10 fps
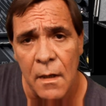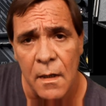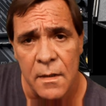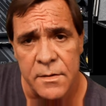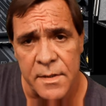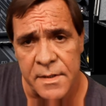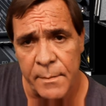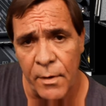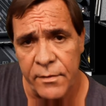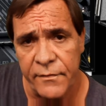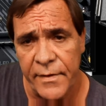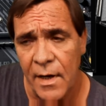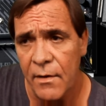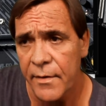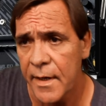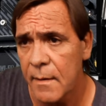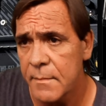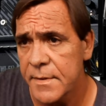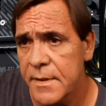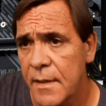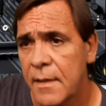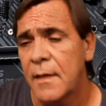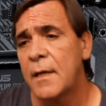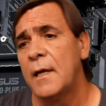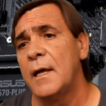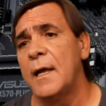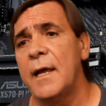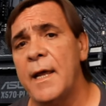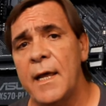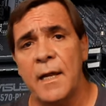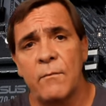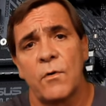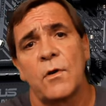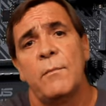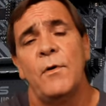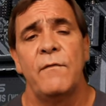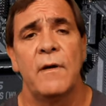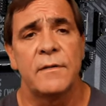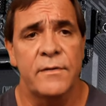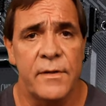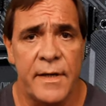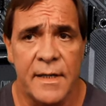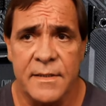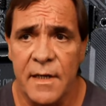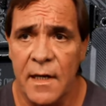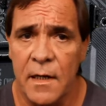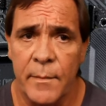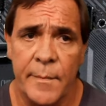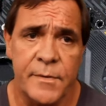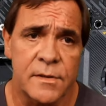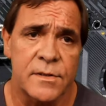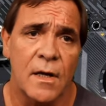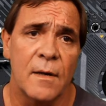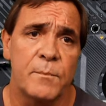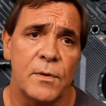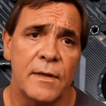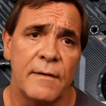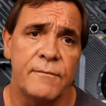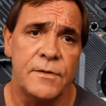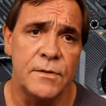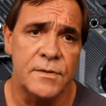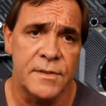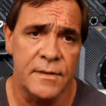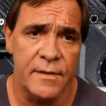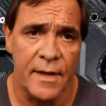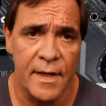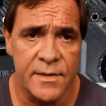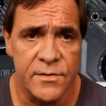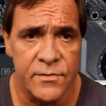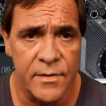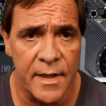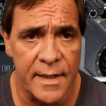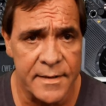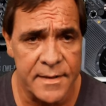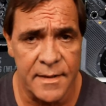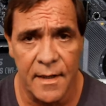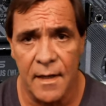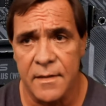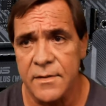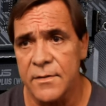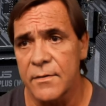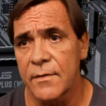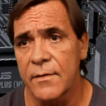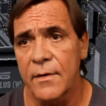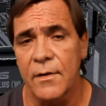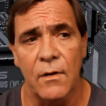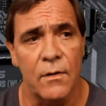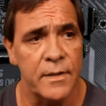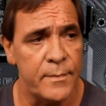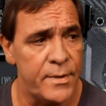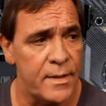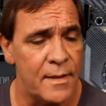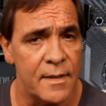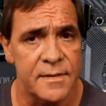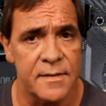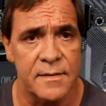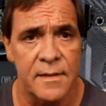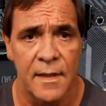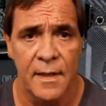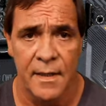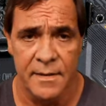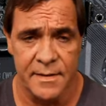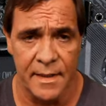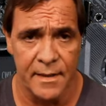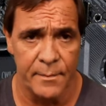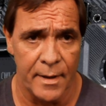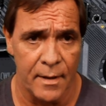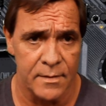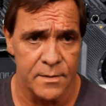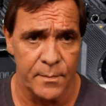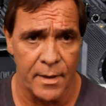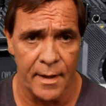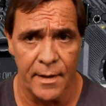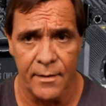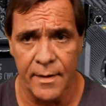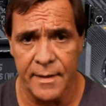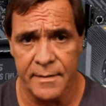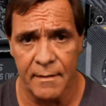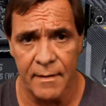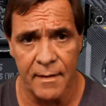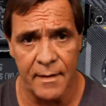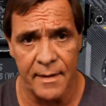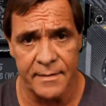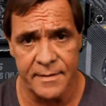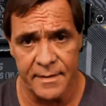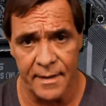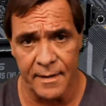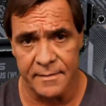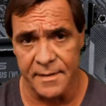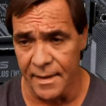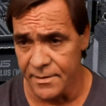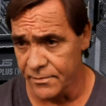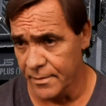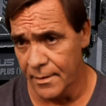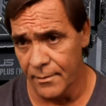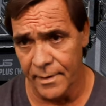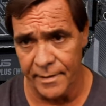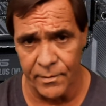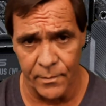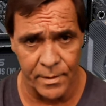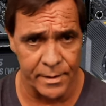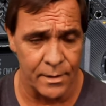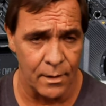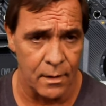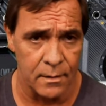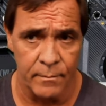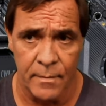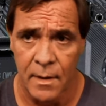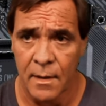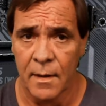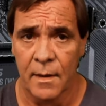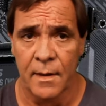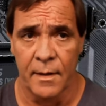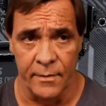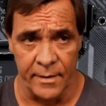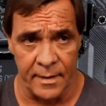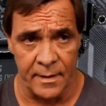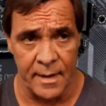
So you can see both VRMs. And we're going to move on to the next item. Up at the top left, you'll see the extra ATX, or they're called EPS, Extended Power Supply, or ATX Extra, whatever you want to call them. The